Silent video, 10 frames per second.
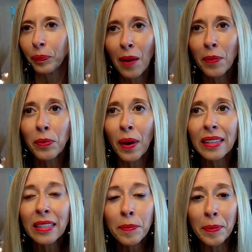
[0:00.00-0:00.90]
I would run
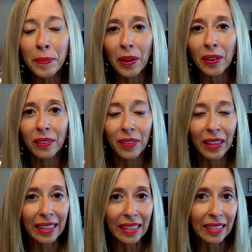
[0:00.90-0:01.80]
into people
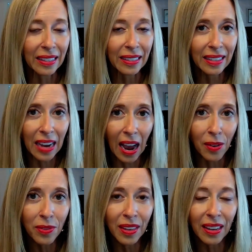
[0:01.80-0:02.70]
living in this
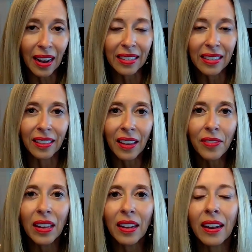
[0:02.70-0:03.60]
town that I still live
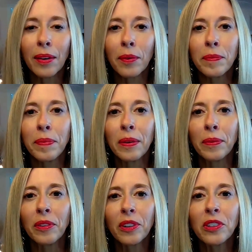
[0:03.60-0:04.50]
in, and it would be
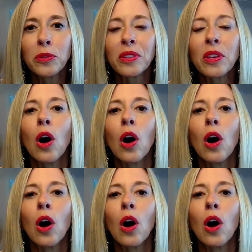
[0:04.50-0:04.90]
referred to as,